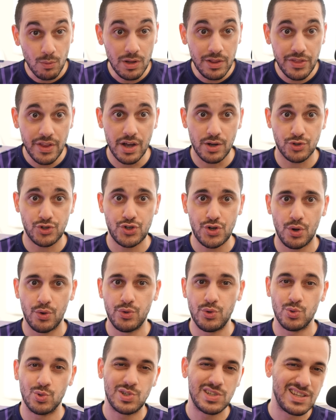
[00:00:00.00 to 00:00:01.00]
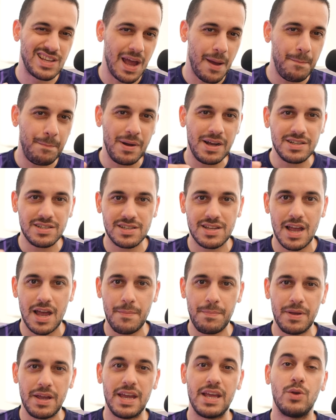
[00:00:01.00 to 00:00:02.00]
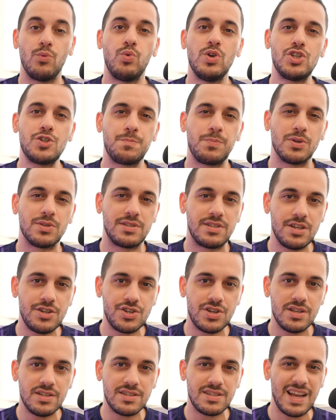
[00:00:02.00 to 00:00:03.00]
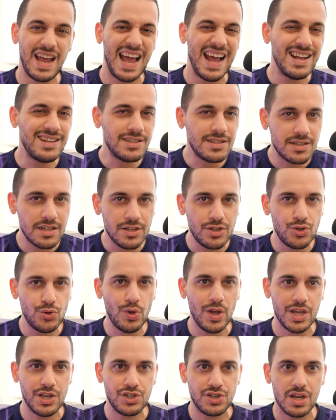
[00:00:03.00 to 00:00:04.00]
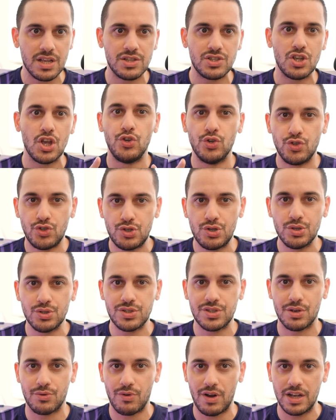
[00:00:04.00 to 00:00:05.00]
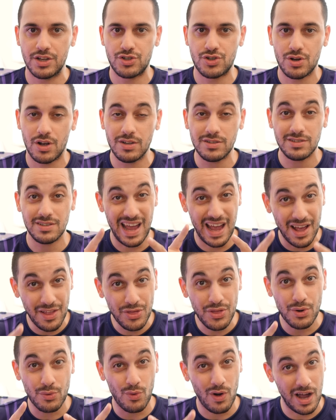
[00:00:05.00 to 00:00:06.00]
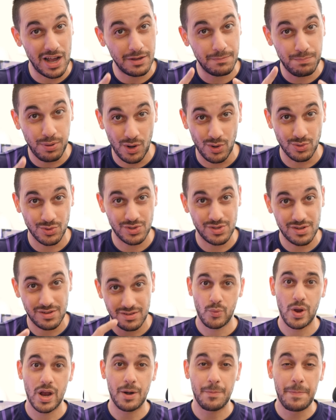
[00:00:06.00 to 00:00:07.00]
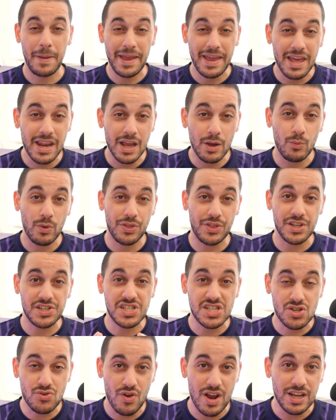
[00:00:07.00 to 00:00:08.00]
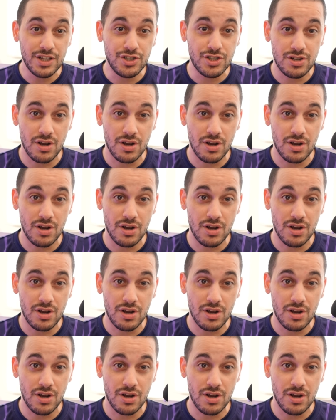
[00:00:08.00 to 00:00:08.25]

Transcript: will now show you step by step in which positions and situations you choose the right shot and the right post. We are beginning with the straight